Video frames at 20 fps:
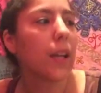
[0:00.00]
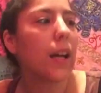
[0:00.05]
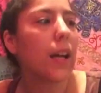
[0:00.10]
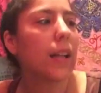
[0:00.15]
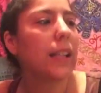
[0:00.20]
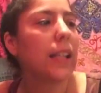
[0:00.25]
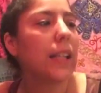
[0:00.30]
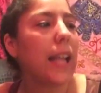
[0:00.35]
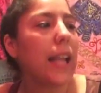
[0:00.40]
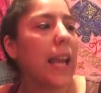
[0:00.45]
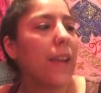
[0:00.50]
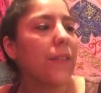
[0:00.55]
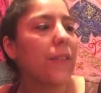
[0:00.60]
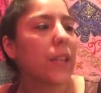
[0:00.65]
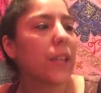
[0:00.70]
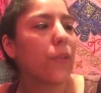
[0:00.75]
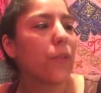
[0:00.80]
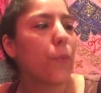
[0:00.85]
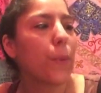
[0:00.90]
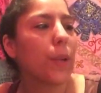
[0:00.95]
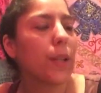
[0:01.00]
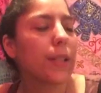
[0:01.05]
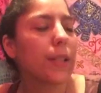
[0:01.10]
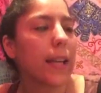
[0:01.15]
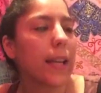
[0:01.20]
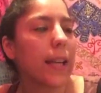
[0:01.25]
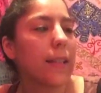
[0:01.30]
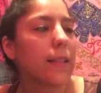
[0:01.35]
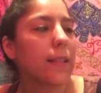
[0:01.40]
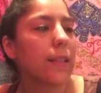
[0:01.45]
A delay of several
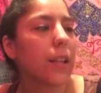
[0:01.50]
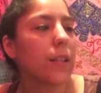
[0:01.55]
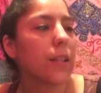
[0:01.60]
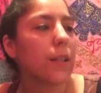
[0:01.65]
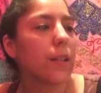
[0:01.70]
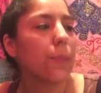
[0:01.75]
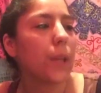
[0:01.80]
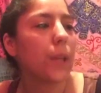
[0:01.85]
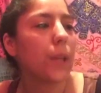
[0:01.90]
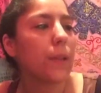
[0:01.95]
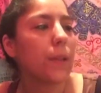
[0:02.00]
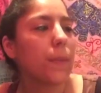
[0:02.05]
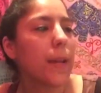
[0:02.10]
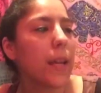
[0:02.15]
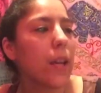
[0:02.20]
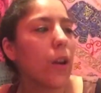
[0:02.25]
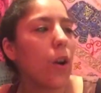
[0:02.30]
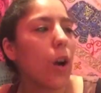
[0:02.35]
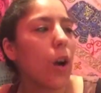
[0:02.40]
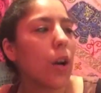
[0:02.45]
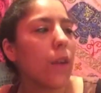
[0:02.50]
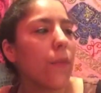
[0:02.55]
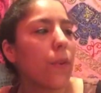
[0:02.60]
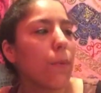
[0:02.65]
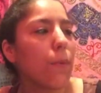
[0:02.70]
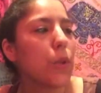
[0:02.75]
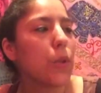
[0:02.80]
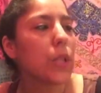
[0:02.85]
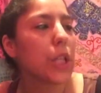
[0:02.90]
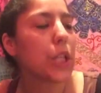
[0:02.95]
milliseconds can sometimes make it hard for
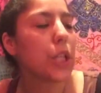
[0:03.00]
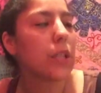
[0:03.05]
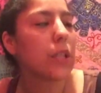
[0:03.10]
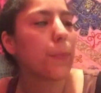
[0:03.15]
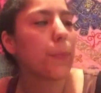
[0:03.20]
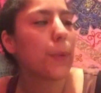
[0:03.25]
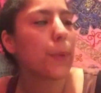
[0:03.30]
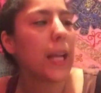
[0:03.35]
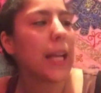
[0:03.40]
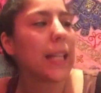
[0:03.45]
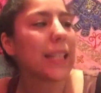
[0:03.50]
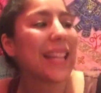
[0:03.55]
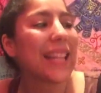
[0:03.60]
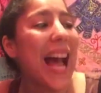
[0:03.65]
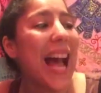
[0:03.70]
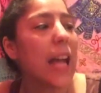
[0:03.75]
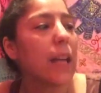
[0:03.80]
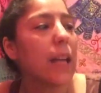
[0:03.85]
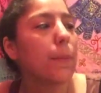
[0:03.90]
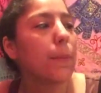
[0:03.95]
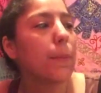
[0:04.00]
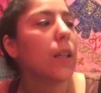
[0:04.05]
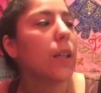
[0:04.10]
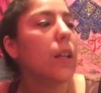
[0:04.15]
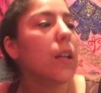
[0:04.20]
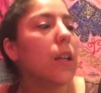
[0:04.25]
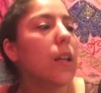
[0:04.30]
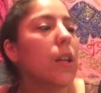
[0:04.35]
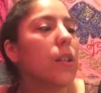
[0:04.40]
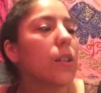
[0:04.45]
a musician to play on time.
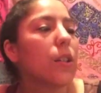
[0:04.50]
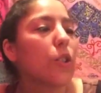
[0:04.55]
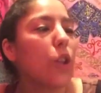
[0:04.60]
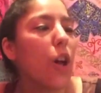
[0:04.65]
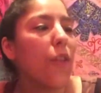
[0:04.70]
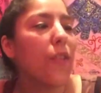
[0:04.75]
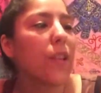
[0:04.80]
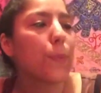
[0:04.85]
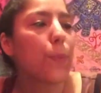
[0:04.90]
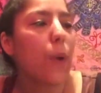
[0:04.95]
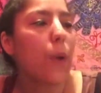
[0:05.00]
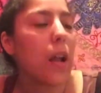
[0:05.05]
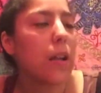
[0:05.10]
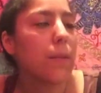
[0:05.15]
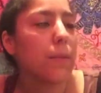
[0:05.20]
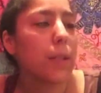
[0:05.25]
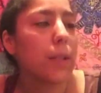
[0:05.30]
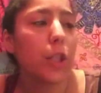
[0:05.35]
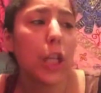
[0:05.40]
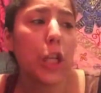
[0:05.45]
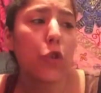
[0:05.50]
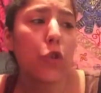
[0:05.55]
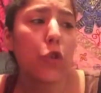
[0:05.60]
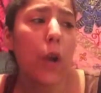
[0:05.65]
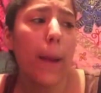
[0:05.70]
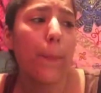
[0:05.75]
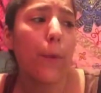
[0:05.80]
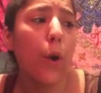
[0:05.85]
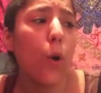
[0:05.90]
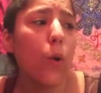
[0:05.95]
To solve this problem, the
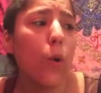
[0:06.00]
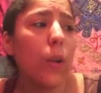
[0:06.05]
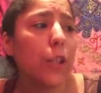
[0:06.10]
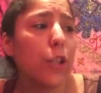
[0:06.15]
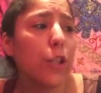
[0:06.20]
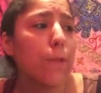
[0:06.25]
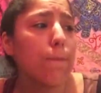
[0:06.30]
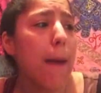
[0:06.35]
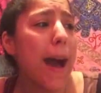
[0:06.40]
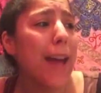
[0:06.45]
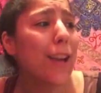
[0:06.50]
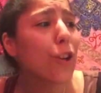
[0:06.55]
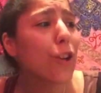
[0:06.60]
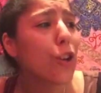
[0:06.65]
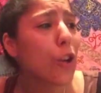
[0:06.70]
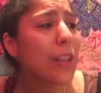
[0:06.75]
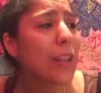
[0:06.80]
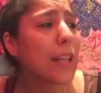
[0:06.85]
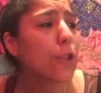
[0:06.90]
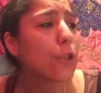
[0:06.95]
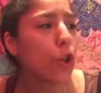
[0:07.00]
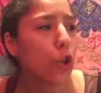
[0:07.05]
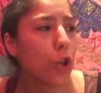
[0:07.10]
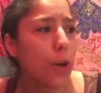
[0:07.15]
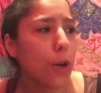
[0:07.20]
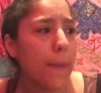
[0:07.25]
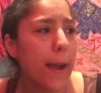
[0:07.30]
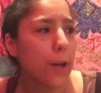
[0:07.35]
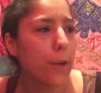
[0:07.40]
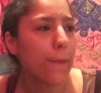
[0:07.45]
G-Track Pro lets you monitor the
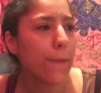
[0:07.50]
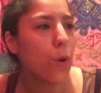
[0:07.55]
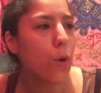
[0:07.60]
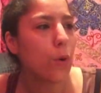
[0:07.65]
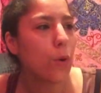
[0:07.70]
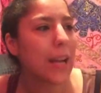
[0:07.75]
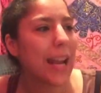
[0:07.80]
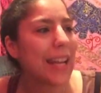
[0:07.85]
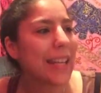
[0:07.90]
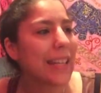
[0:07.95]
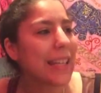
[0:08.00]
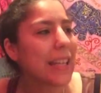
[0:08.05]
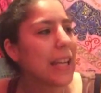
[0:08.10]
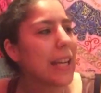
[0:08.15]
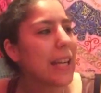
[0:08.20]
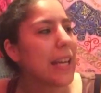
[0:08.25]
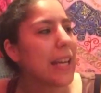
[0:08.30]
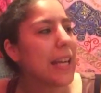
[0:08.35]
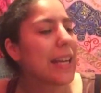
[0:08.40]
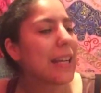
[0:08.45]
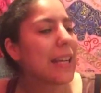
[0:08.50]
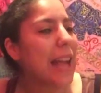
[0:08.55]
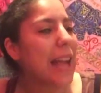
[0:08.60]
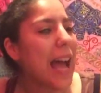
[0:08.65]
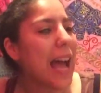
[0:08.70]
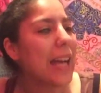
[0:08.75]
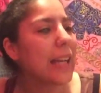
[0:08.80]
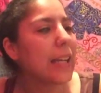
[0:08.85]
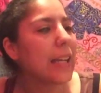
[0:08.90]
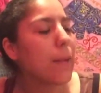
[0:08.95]
internal microphone and
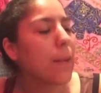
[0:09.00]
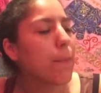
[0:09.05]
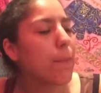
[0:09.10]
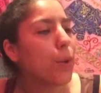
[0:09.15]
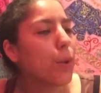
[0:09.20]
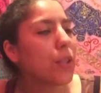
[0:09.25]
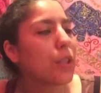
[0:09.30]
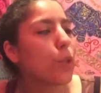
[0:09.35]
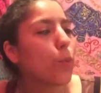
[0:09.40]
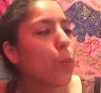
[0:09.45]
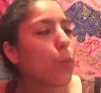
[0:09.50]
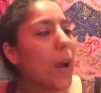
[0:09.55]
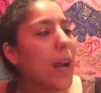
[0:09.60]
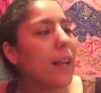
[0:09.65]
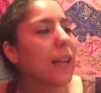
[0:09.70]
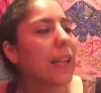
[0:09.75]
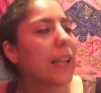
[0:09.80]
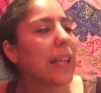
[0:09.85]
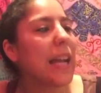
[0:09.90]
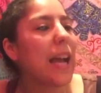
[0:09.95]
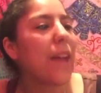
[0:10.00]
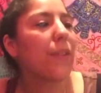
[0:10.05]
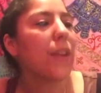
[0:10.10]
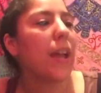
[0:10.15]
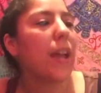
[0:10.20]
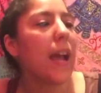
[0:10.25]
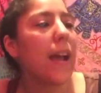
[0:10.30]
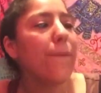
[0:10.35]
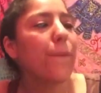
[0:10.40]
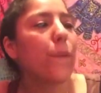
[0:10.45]
line inputs directly on the
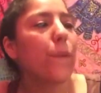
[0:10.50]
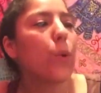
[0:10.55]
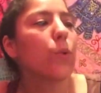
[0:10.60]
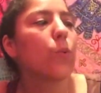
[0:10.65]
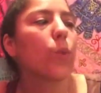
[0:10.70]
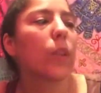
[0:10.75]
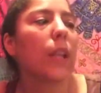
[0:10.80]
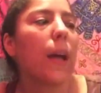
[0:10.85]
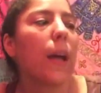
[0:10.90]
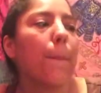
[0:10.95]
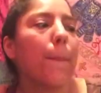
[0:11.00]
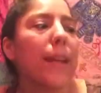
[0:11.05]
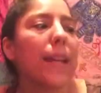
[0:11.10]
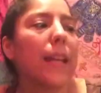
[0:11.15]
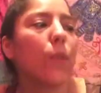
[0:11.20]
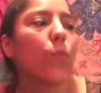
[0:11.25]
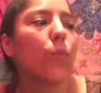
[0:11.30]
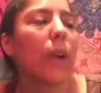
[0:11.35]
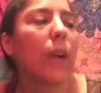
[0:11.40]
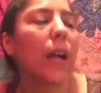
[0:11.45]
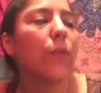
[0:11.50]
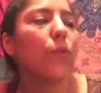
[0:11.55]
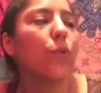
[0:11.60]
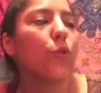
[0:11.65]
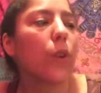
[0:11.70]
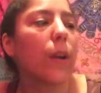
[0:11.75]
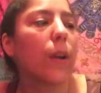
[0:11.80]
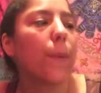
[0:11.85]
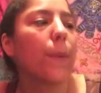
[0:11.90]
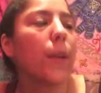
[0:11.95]
headphones without making round
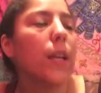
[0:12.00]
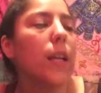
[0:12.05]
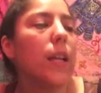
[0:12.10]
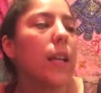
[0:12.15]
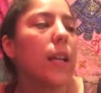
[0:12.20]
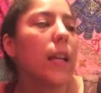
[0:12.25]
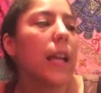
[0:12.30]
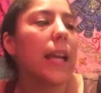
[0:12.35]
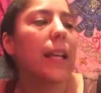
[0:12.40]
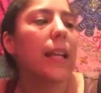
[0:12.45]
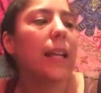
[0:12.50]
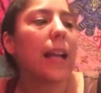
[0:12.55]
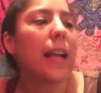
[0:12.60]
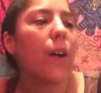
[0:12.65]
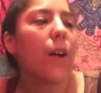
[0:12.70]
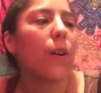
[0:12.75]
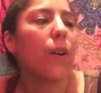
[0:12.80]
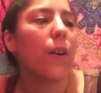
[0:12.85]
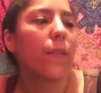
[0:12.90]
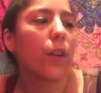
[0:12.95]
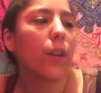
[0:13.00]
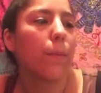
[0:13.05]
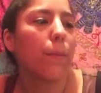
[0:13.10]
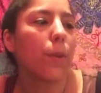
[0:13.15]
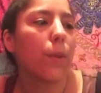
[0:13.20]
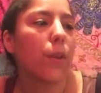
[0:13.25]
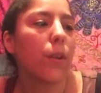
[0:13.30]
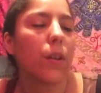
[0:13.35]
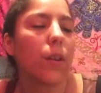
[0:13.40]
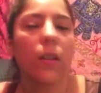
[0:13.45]
trip in and out of the
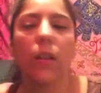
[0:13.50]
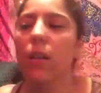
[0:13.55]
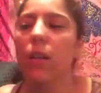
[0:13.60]
computer.